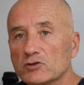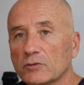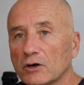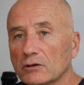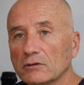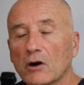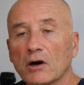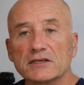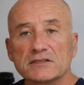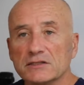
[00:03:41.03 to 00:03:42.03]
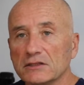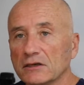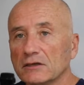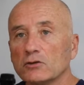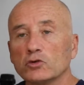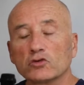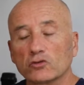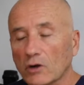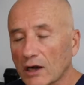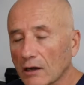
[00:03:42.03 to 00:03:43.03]
And again,
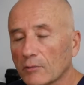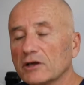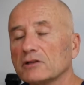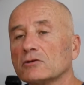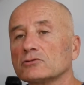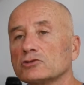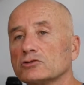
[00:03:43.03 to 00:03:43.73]
fillings or resin